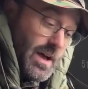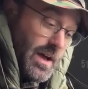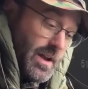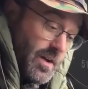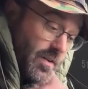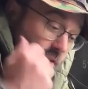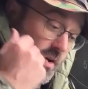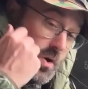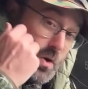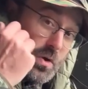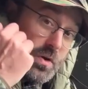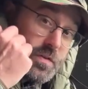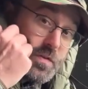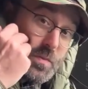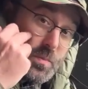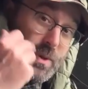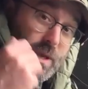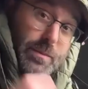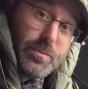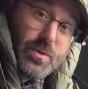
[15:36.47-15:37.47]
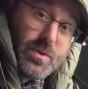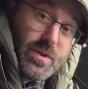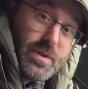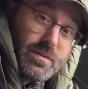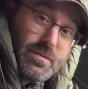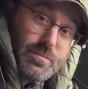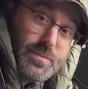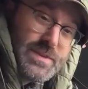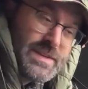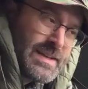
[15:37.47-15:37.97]
And I've heard lots of
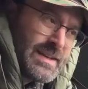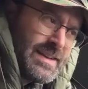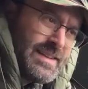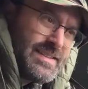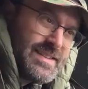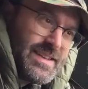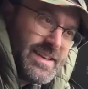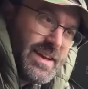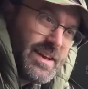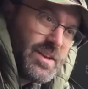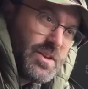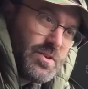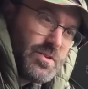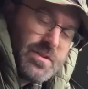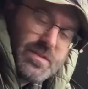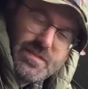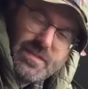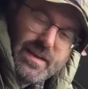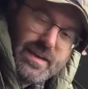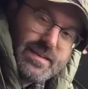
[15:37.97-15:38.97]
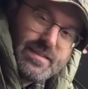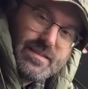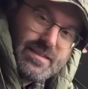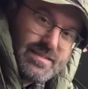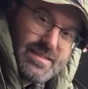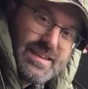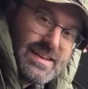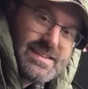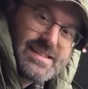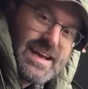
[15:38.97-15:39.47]
people, particularly in TA units, saying
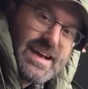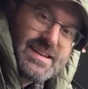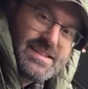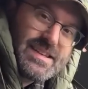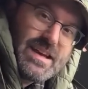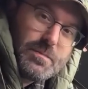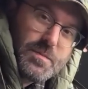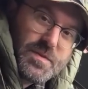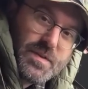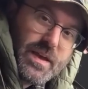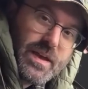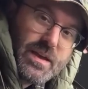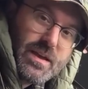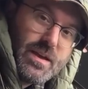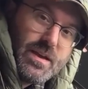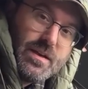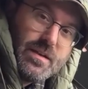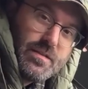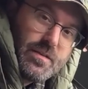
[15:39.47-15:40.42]
the exact same thing.